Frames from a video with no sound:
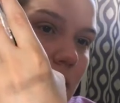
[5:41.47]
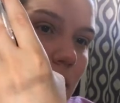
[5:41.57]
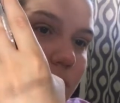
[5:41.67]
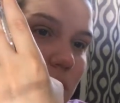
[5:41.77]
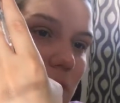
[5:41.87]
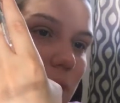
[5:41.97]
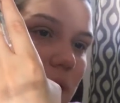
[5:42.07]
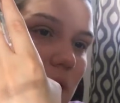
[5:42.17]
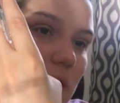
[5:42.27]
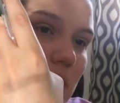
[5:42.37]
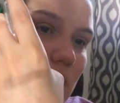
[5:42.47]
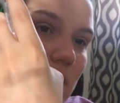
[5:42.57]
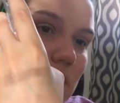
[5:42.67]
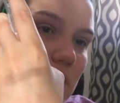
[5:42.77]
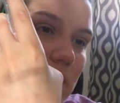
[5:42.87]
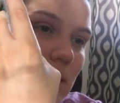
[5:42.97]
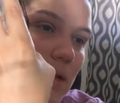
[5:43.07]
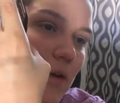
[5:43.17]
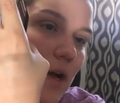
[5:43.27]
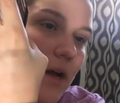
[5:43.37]
you have this one, and then you have this one
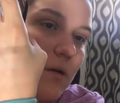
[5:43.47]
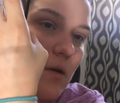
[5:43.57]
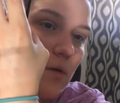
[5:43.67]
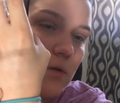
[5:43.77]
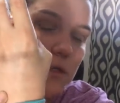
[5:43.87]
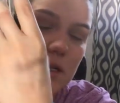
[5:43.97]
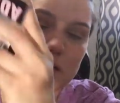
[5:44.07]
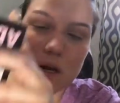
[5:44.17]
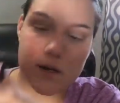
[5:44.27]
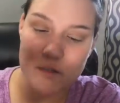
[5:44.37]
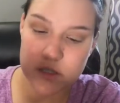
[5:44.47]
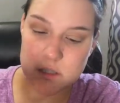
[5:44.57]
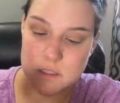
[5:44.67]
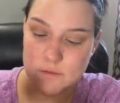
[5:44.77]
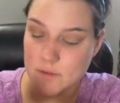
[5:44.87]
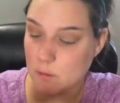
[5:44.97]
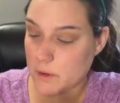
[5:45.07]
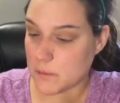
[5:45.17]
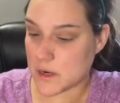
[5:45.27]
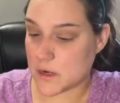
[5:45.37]
down here. I don't know, it just doesn't feel
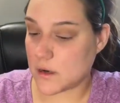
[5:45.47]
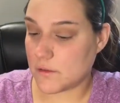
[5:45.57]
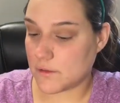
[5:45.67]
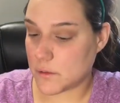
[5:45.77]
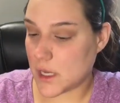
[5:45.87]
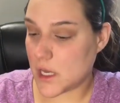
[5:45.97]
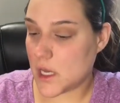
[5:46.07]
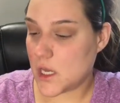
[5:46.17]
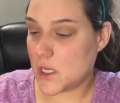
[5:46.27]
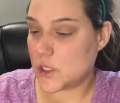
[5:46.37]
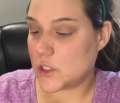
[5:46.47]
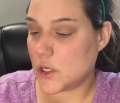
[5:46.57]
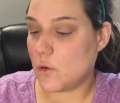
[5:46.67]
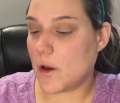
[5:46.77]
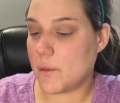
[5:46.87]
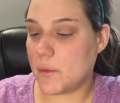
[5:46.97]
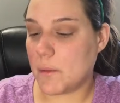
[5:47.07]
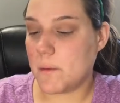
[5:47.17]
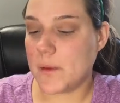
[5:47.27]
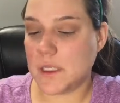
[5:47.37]
pigmented enough for me. So I'm
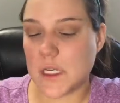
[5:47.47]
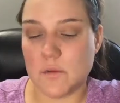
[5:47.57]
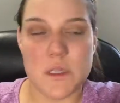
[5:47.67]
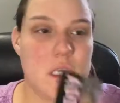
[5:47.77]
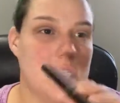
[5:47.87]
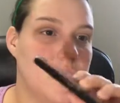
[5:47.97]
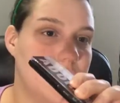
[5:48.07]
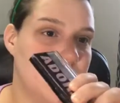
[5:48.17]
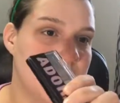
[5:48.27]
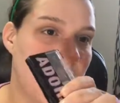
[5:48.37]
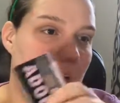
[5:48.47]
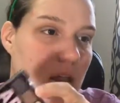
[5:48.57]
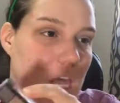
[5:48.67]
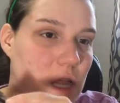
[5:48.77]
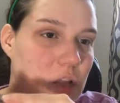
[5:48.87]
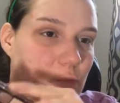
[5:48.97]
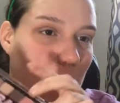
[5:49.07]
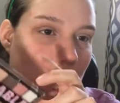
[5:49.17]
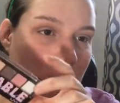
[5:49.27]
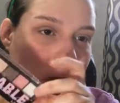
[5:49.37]
probably done with this, not a
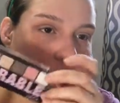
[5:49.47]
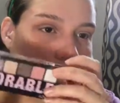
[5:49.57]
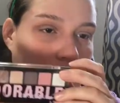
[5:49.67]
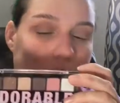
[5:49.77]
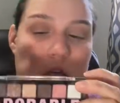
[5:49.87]
goodbye.